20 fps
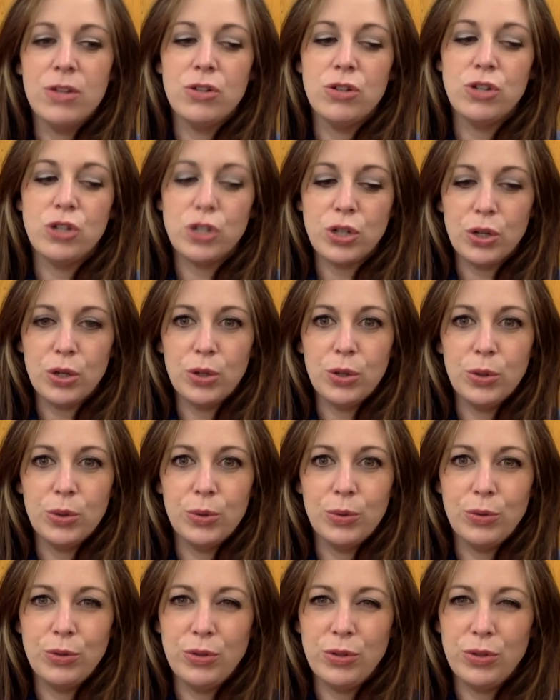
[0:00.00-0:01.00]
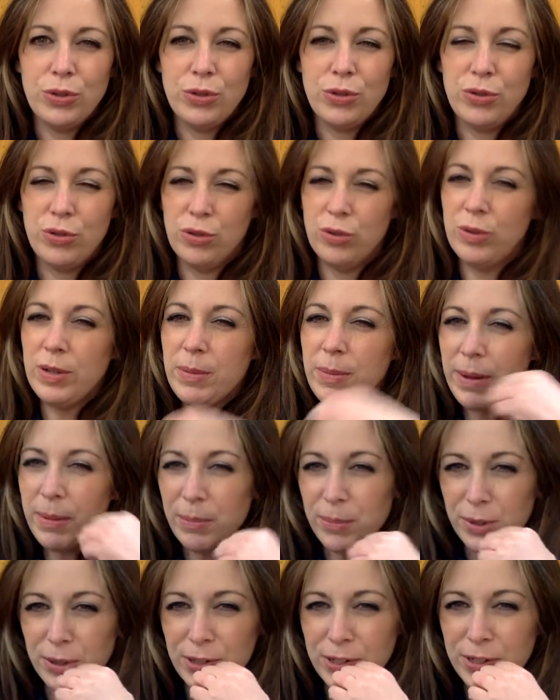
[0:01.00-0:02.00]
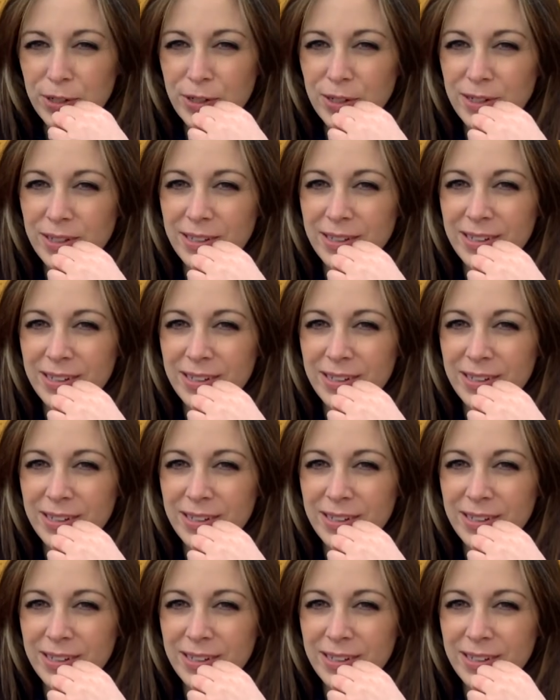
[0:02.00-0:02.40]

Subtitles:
So, do you remember